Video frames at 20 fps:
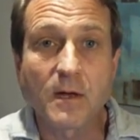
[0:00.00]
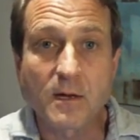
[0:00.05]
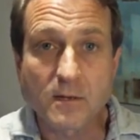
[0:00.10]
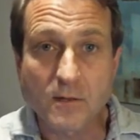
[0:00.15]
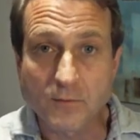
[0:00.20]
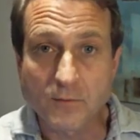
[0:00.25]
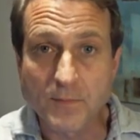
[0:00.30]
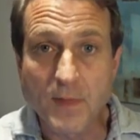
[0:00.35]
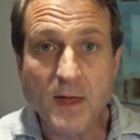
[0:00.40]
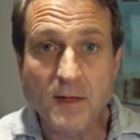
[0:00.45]

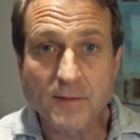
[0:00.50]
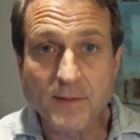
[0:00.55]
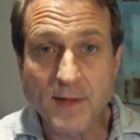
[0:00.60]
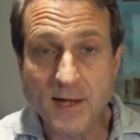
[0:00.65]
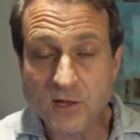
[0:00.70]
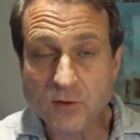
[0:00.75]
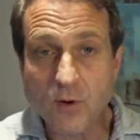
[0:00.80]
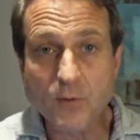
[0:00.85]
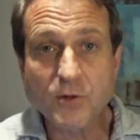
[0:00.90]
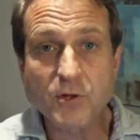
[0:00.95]
So
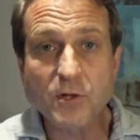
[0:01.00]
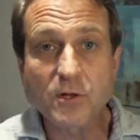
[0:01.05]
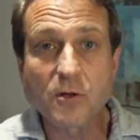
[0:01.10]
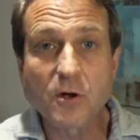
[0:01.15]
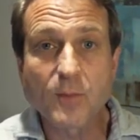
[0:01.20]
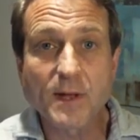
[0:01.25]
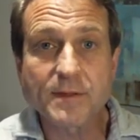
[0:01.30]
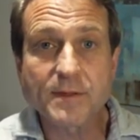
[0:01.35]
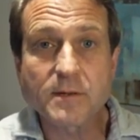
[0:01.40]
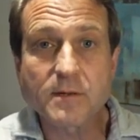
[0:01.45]
that's what I want you to know
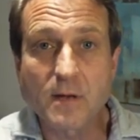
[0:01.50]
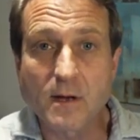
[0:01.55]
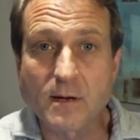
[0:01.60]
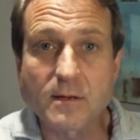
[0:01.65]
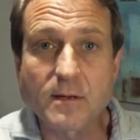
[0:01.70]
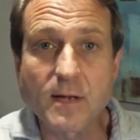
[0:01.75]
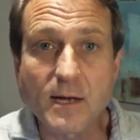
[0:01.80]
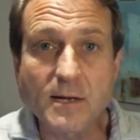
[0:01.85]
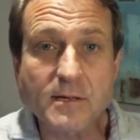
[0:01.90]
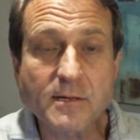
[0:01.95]
about the Tug
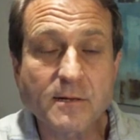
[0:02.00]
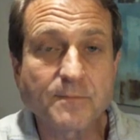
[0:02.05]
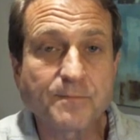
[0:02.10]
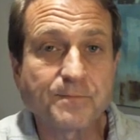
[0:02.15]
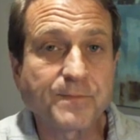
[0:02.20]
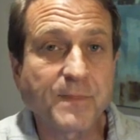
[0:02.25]
Test.